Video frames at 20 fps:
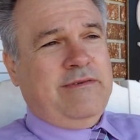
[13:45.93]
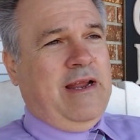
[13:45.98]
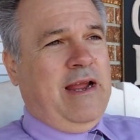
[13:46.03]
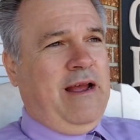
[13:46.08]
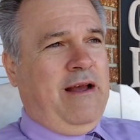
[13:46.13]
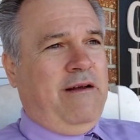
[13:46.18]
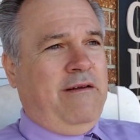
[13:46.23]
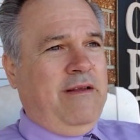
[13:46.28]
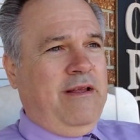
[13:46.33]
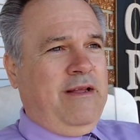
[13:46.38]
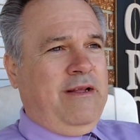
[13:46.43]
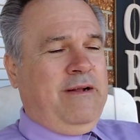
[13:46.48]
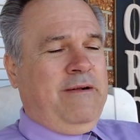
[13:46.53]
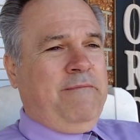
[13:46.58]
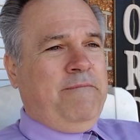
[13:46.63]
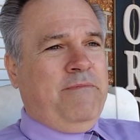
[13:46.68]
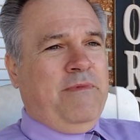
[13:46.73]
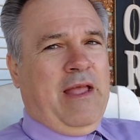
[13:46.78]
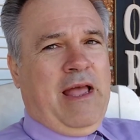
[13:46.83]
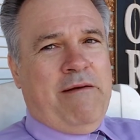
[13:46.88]
Now,
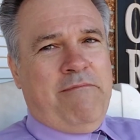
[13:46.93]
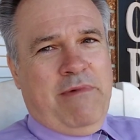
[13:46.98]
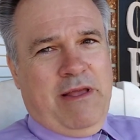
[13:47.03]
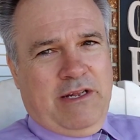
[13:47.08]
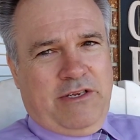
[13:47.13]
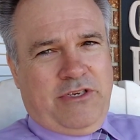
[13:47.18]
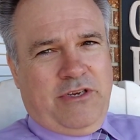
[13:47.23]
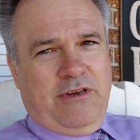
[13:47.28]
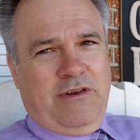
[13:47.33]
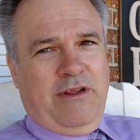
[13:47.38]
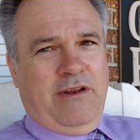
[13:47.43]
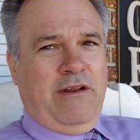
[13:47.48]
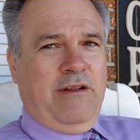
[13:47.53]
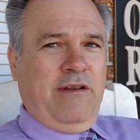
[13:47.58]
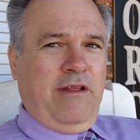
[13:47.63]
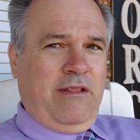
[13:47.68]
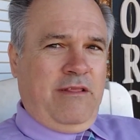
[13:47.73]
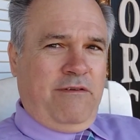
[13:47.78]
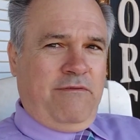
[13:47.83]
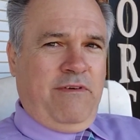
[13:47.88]
I mentioned in
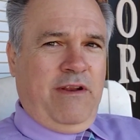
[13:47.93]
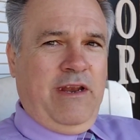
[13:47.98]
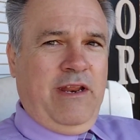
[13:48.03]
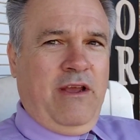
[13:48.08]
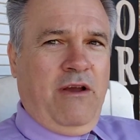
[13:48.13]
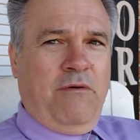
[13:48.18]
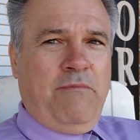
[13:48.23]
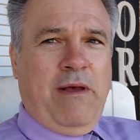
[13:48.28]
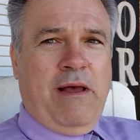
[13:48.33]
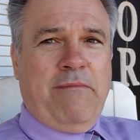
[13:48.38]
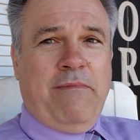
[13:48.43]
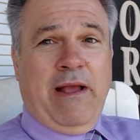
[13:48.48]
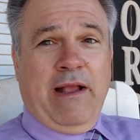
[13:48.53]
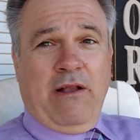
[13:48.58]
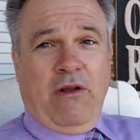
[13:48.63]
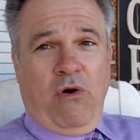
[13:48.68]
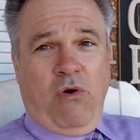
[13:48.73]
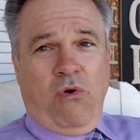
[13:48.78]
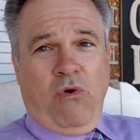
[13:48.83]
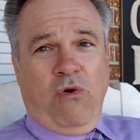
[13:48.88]
another video about my
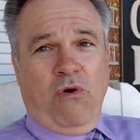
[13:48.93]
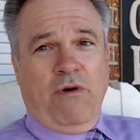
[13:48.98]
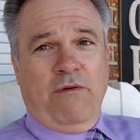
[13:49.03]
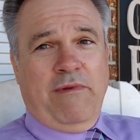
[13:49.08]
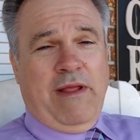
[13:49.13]
core.